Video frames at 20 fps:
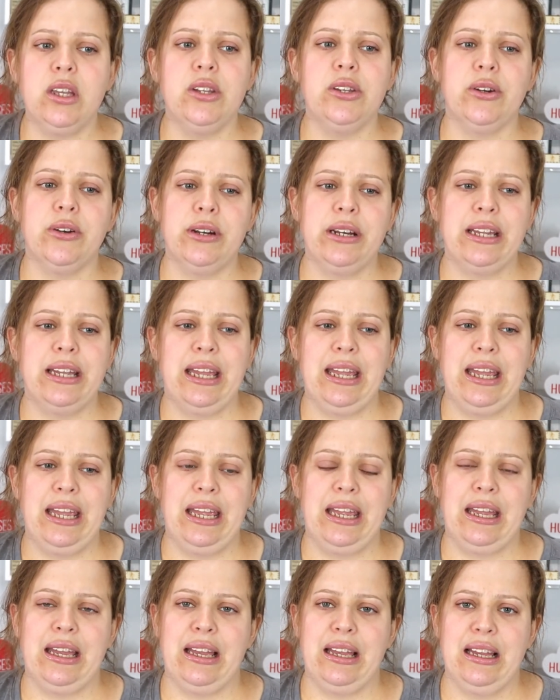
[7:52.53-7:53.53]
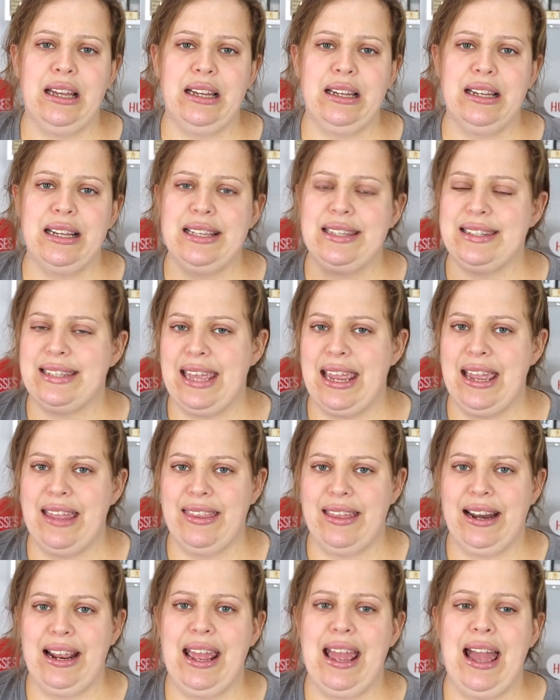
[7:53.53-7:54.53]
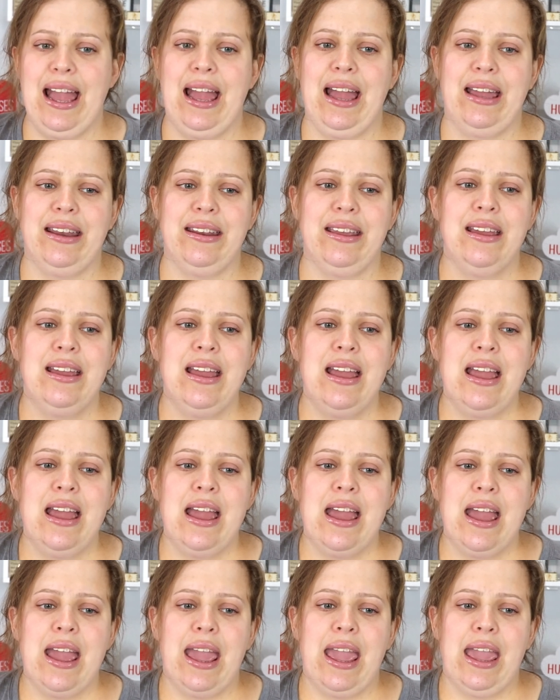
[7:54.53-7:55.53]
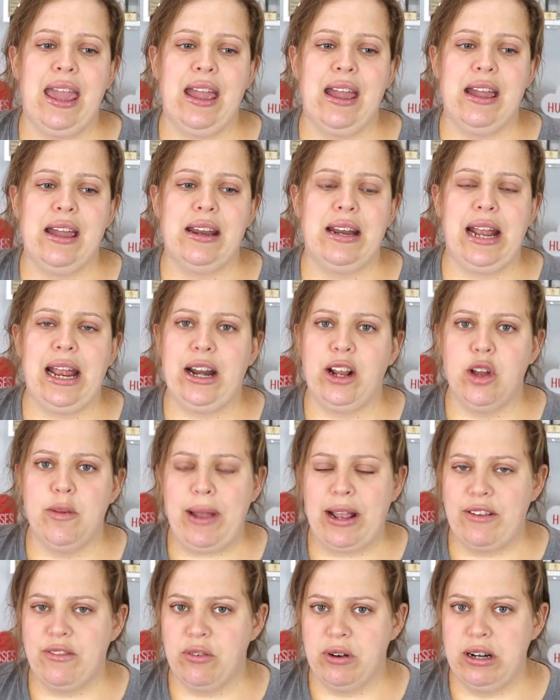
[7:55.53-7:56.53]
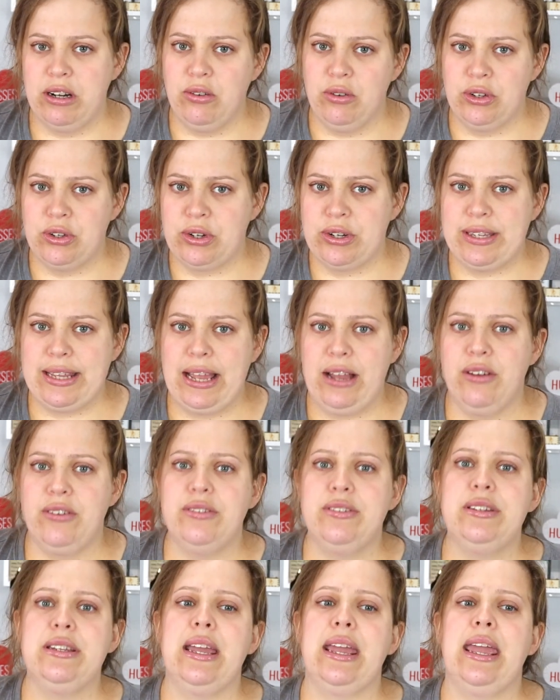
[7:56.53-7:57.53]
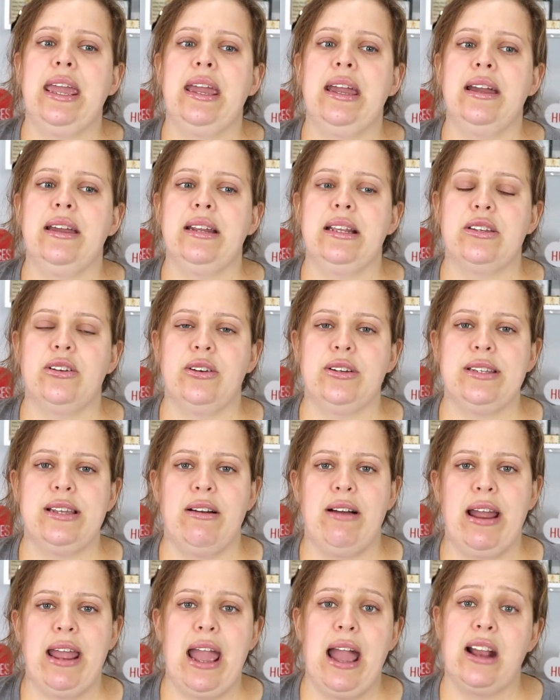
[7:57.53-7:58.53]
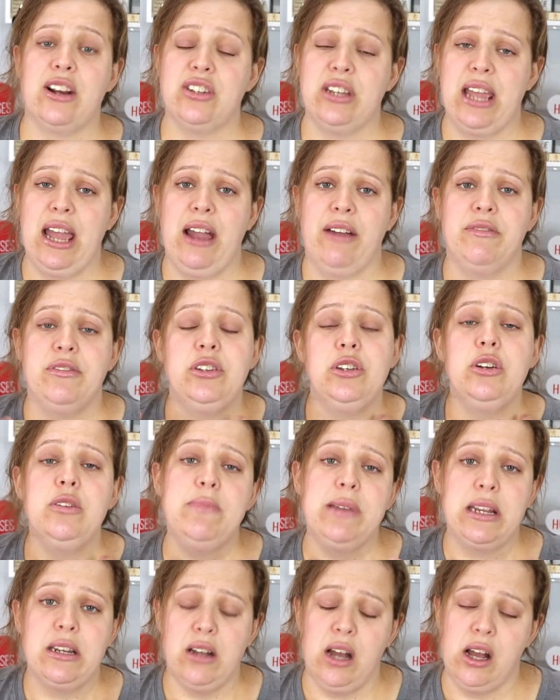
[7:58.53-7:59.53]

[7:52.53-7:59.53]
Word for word: during a scan that I had. And I had to go back for an ultrasound. And it turns out I actually have 2 big